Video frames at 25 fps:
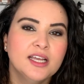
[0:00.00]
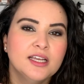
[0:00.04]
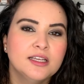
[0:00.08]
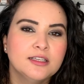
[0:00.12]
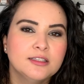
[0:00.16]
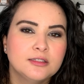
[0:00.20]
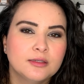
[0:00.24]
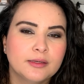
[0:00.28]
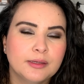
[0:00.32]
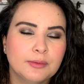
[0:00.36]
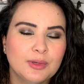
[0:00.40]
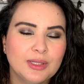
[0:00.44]

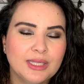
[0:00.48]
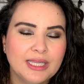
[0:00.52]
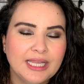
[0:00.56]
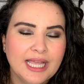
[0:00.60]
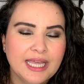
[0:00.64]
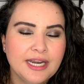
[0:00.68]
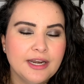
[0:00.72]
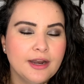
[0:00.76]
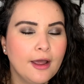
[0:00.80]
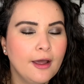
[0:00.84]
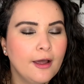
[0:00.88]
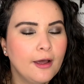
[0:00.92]
so I will
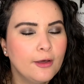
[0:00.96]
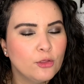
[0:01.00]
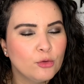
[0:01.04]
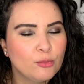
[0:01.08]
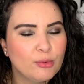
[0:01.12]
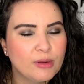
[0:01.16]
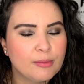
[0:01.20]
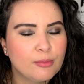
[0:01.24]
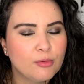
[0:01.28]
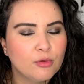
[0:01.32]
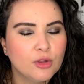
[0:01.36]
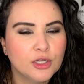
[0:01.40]
let other
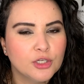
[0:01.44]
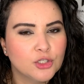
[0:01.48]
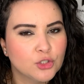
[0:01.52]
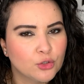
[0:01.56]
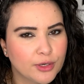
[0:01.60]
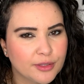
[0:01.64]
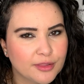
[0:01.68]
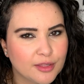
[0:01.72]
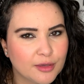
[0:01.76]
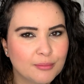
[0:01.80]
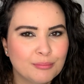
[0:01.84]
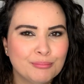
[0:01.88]
people
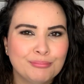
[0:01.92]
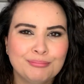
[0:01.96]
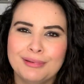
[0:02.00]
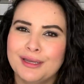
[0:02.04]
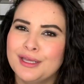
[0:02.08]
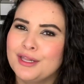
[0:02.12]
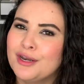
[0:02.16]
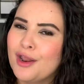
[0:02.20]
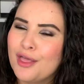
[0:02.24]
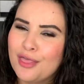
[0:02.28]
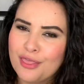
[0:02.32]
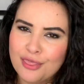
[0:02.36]
enjoy them,
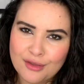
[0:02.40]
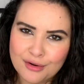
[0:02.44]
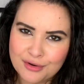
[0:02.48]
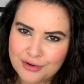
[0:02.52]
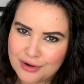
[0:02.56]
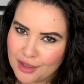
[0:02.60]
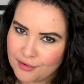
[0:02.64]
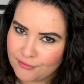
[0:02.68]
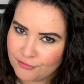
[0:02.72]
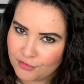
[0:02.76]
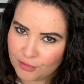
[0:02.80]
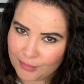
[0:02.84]
but they're
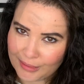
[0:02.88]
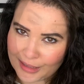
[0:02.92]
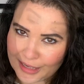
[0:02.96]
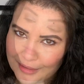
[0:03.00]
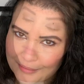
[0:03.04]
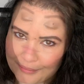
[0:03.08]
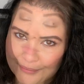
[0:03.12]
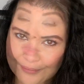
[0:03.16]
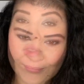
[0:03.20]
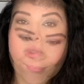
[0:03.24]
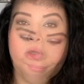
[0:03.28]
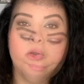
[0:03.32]
not for
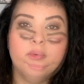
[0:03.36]
me.